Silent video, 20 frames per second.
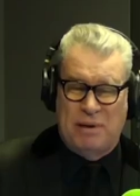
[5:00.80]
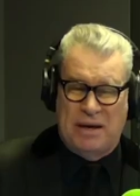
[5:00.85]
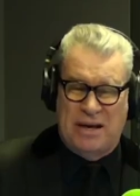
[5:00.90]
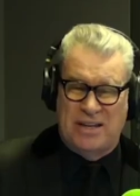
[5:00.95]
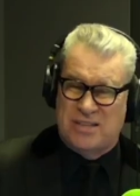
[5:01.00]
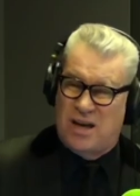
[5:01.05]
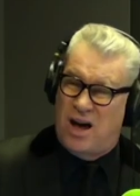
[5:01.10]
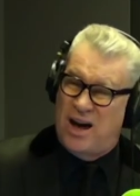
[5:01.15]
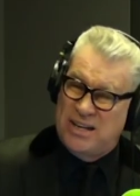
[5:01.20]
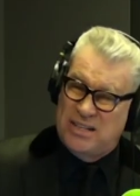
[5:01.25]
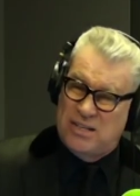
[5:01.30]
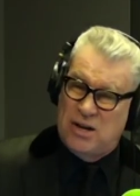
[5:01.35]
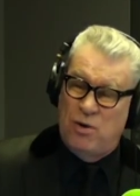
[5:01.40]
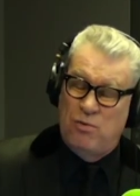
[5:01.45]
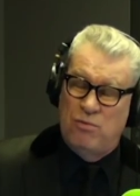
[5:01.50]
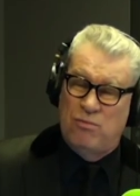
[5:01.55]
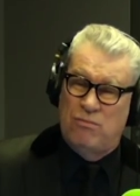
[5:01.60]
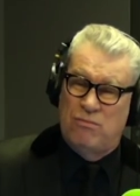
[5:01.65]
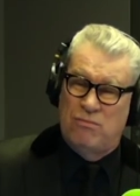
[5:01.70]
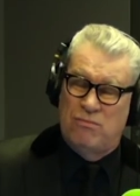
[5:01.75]
because I
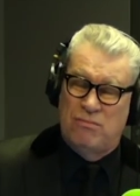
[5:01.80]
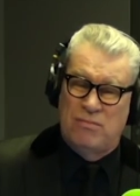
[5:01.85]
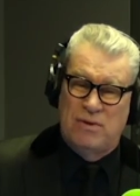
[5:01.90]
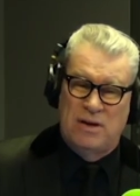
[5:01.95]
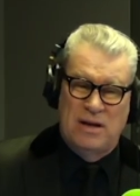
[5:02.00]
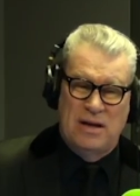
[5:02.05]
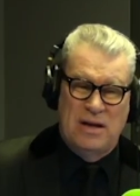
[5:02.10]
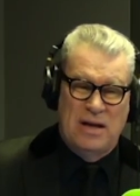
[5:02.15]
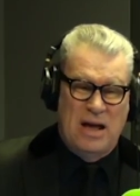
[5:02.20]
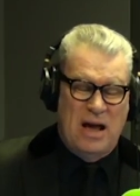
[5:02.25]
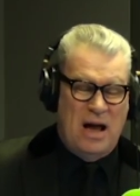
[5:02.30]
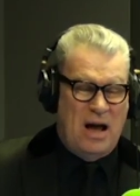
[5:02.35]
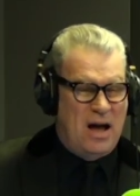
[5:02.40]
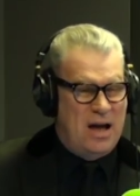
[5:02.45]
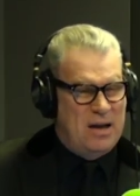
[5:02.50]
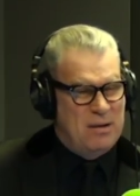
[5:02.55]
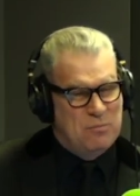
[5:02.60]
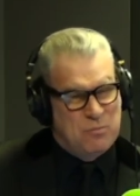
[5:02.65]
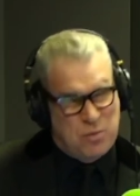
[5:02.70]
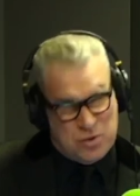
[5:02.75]
don't
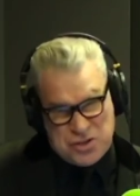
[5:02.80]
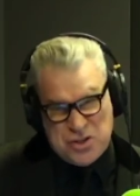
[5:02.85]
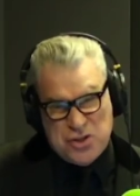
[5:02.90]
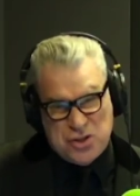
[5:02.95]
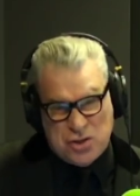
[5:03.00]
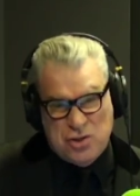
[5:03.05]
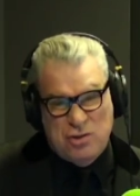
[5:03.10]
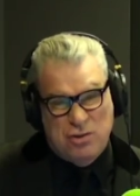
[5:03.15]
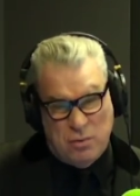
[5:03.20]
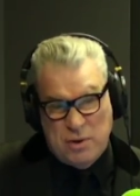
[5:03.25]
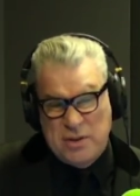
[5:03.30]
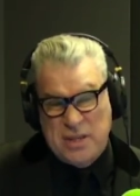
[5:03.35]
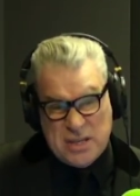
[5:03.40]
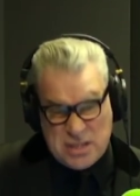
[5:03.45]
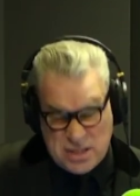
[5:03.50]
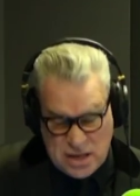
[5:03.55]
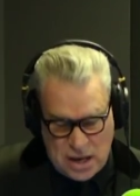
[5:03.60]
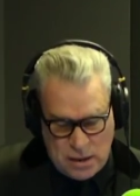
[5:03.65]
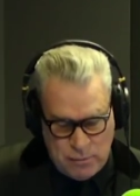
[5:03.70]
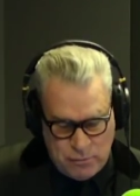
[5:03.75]
wasn't sure where this
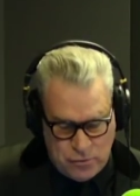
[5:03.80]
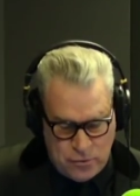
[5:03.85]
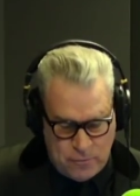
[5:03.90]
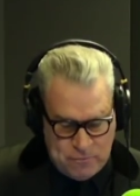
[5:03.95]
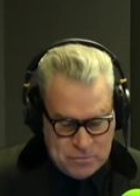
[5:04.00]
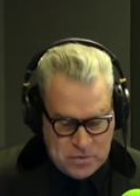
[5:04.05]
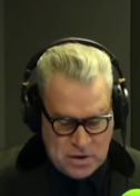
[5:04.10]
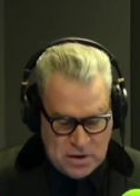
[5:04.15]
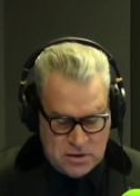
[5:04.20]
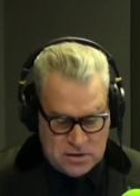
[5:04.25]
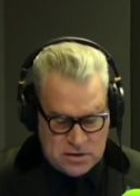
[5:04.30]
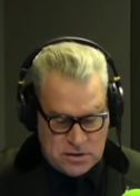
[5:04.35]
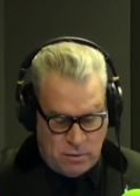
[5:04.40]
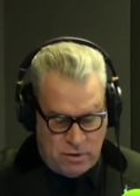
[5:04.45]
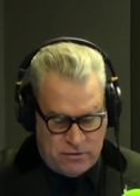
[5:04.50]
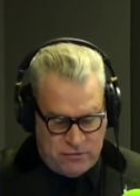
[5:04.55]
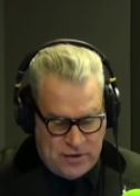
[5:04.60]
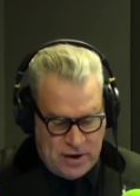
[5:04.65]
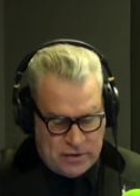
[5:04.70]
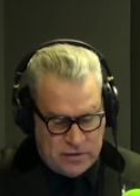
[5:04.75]
came from, so
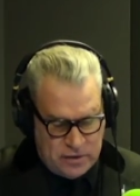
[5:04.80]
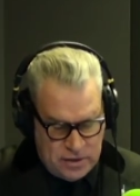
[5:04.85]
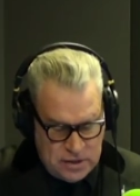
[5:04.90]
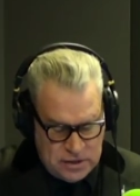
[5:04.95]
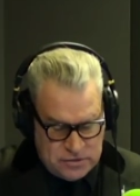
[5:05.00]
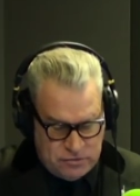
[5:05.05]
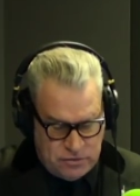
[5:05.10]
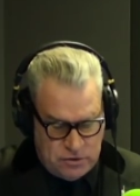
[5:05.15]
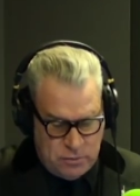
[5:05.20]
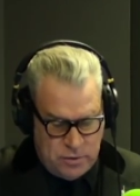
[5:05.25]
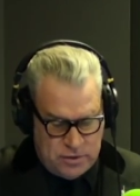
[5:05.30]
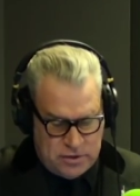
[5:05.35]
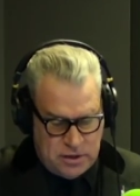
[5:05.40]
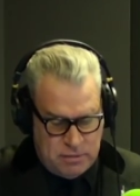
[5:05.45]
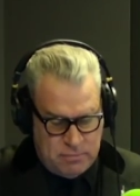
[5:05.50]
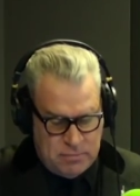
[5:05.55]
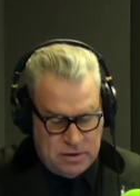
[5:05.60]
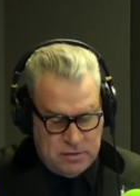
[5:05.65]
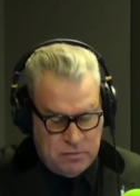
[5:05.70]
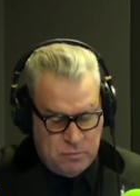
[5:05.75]
I found an interview with
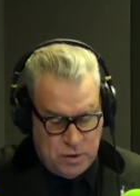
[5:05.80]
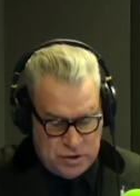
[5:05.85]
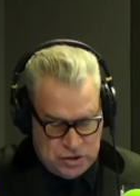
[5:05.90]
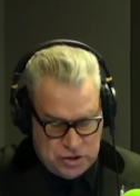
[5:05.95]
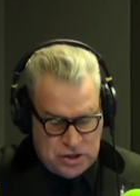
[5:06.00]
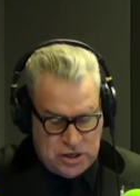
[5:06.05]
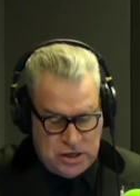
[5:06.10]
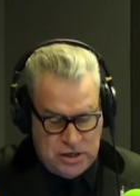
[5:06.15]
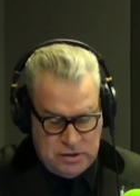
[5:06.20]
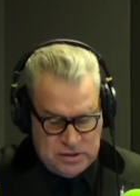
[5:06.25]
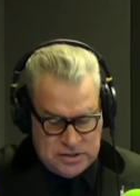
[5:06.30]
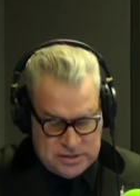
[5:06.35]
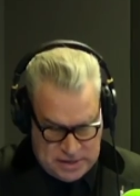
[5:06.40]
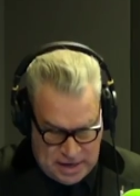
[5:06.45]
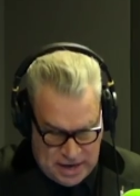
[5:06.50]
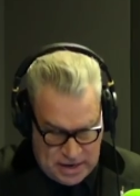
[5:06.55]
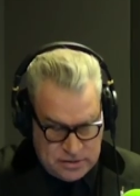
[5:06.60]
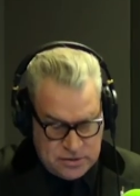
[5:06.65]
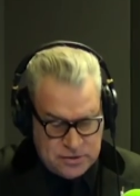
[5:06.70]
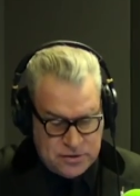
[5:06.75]
him in which he
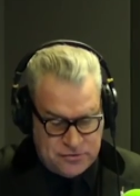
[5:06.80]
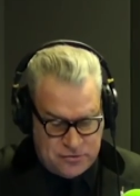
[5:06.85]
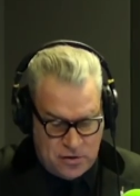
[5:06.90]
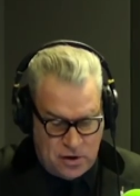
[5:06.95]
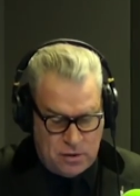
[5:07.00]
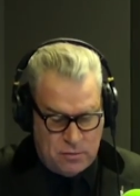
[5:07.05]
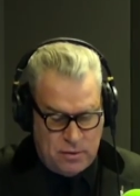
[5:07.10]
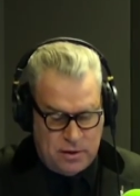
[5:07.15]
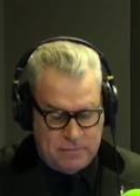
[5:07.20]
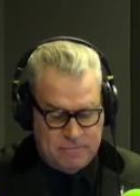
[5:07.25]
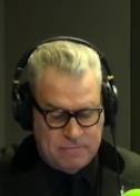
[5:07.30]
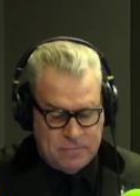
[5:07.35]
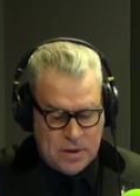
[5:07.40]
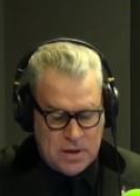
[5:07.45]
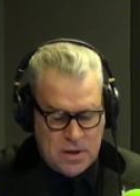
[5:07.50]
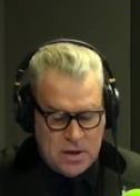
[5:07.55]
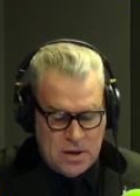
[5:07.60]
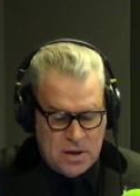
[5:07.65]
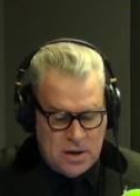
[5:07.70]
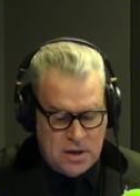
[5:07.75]
said the following.
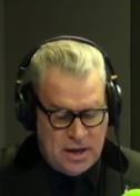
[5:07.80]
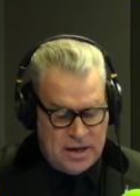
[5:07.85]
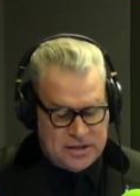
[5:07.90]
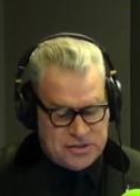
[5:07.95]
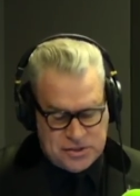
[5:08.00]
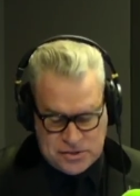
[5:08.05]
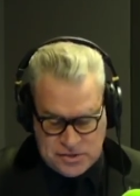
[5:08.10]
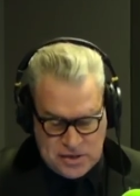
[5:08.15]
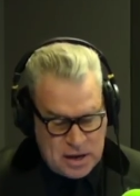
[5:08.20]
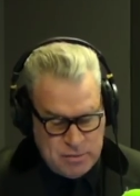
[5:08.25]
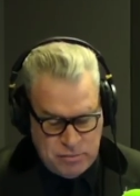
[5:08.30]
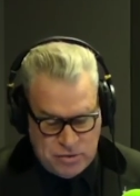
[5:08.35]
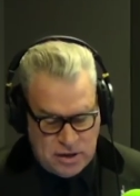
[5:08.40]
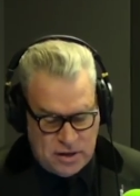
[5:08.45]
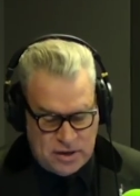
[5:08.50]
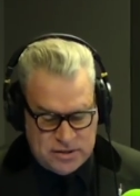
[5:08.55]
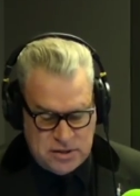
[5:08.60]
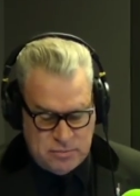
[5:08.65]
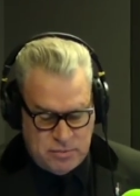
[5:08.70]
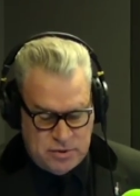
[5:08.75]
It's the same thing
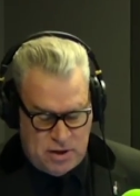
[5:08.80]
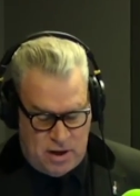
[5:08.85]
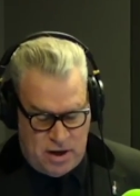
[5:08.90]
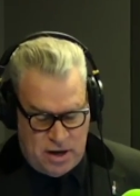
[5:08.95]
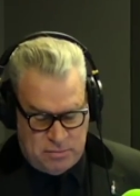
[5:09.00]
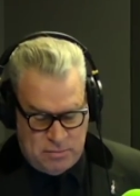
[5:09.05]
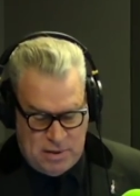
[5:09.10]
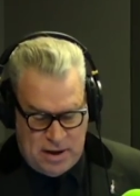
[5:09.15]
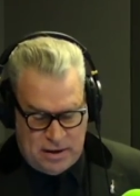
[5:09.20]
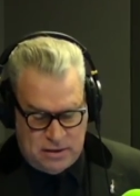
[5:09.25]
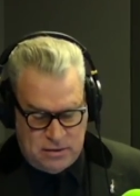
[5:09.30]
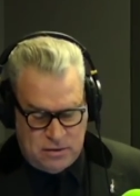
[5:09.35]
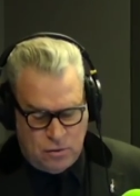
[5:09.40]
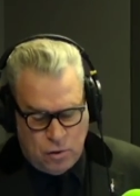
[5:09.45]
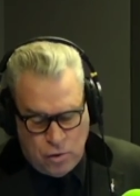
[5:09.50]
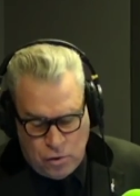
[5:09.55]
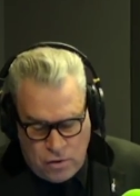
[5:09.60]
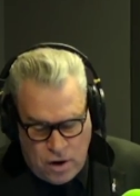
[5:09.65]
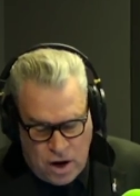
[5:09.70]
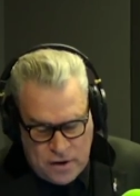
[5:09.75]
I did with Iron Man.
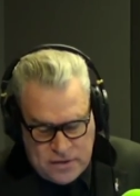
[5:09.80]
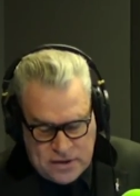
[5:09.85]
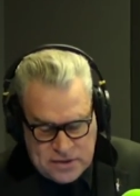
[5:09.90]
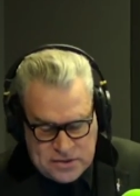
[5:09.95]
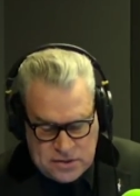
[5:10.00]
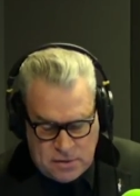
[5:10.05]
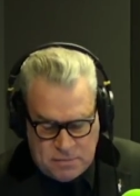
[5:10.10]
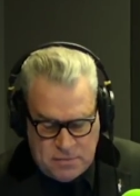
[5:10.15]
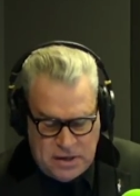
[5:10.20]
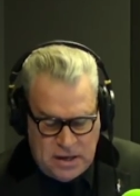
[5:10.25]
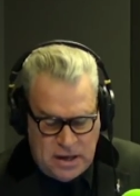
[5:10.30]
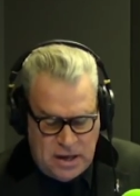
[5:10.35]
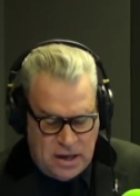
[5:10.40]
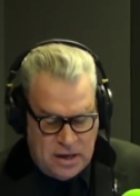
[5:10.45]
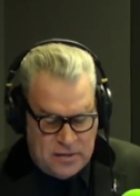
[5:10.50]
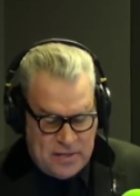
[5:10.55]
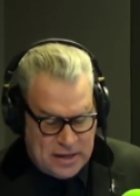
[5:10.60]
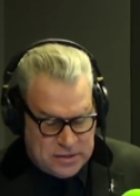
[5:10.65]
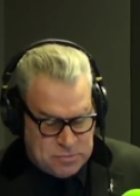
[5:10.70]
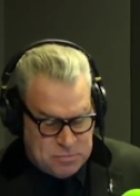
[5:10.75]
All right, there's something
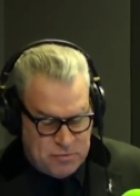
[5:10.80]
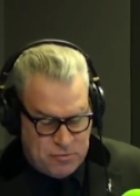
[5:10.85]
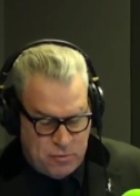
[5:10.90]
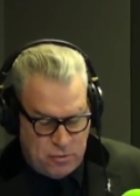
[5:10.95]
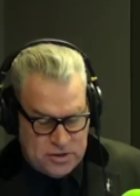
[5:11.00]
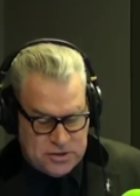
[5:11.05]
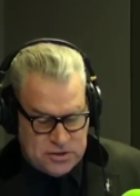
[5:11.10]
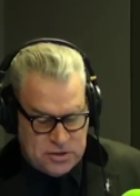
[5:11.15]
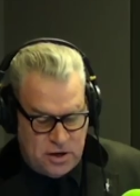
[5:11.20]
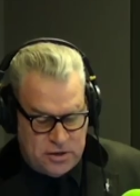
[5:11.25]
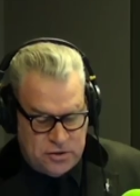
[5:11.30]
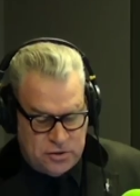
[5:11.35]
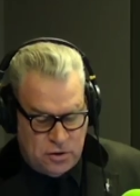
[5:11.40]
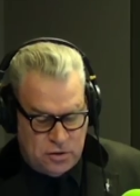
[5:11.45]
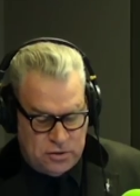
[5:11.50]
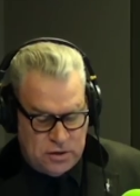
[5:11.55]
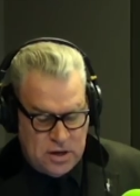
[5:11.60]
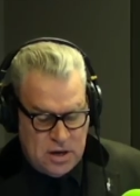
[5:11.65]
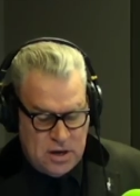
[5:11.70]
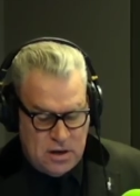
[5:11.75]
here. That's before I signed
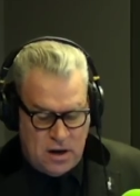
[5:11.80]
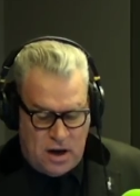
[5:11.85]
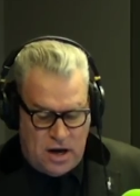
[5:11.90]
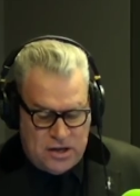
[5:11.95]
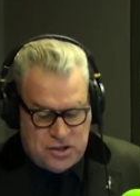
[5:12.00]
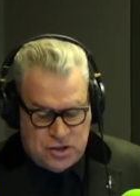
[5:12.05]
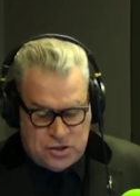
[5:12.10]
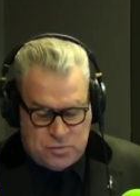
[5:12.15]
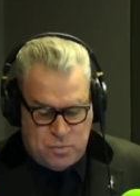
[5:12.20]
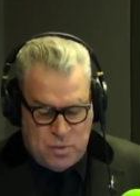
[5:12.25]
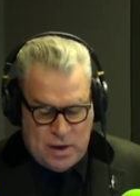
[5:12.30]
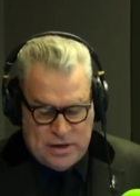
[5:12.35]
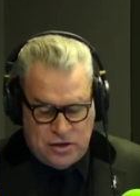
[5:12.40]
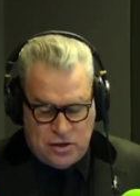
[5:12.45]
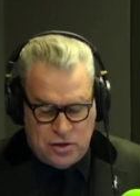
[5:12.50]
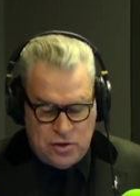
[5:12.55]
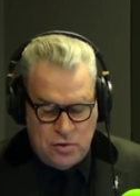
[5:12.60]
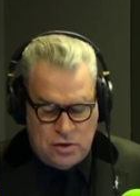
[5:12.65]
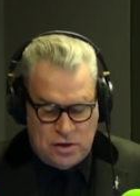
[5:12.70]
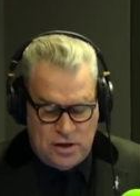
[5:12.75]
on. I just went
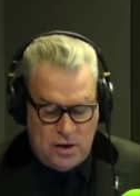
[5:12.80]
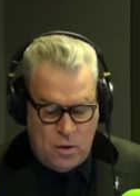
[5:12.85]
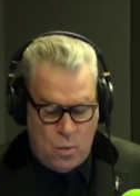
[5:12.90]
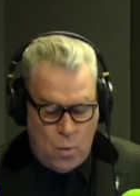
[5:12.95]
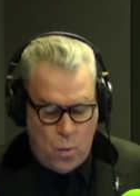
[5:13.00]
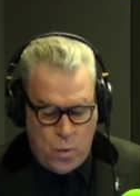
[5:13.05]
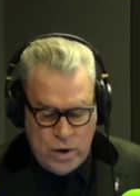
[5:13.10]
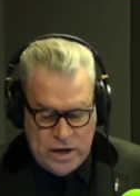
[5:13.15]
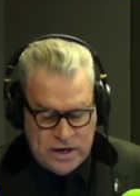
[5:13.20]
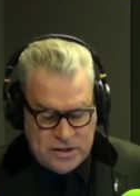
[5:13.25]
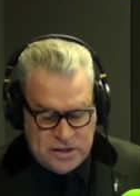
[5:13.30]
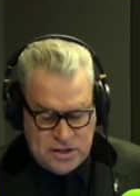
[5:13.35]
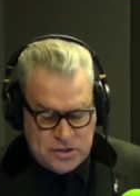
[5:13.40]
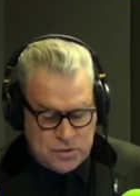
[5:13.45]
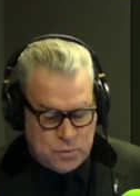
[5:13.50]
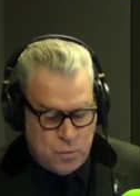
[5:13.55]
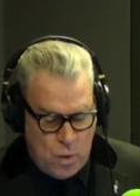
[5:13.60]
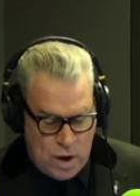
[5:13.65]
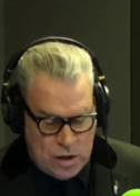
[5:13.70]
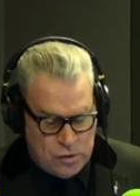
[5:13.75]
Googling
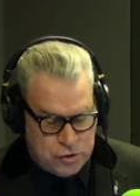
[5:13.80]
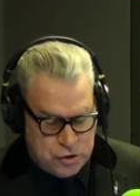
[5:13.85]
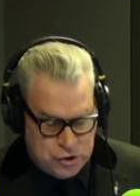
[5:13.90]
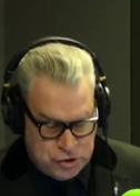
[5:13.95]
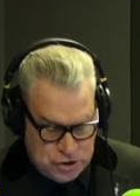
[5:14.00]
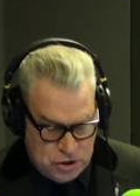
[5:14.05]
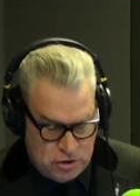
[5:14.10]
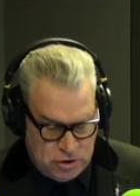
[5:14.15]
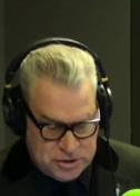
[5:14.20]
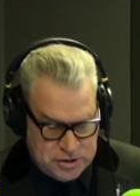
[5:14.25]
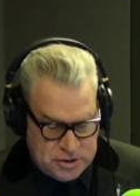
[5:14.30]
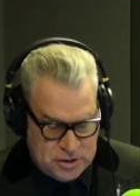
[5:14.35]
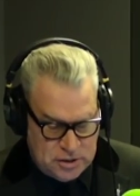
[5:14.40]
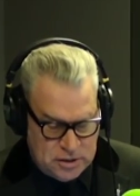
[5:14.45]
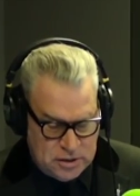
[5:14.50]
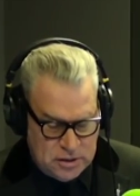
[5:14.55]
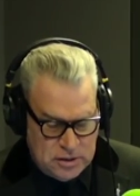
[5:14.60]
weirdest Welsh doctor.